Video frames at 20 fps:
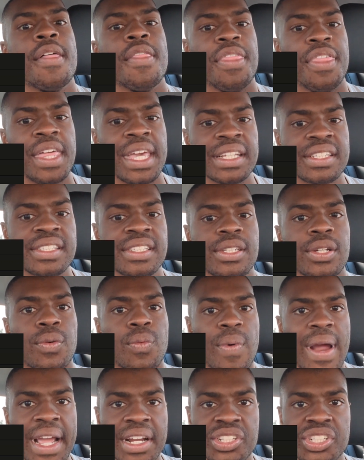this
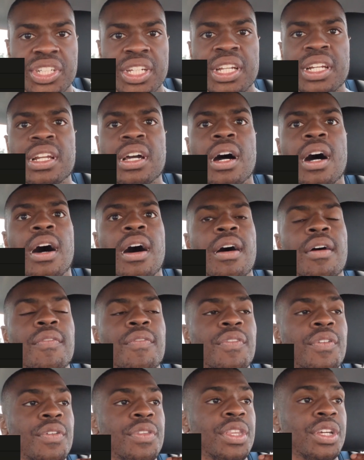direction
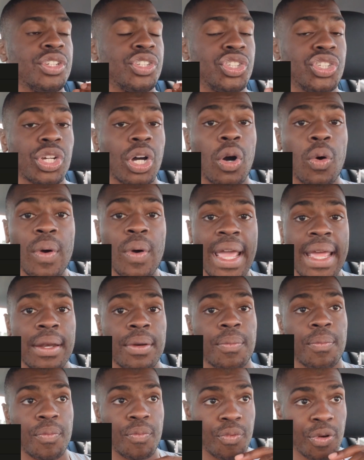of the show
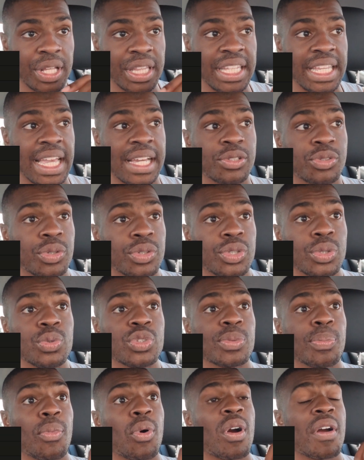and really
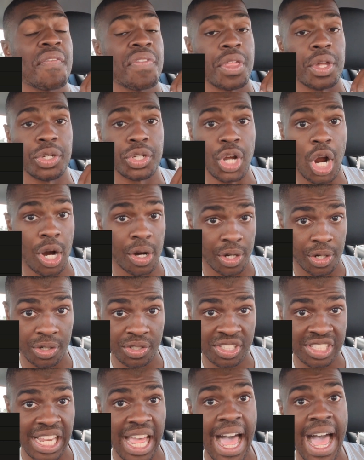introduce more of the darker
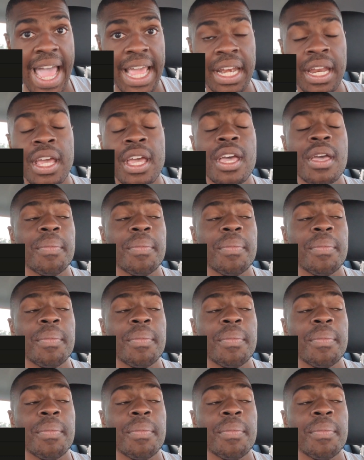side.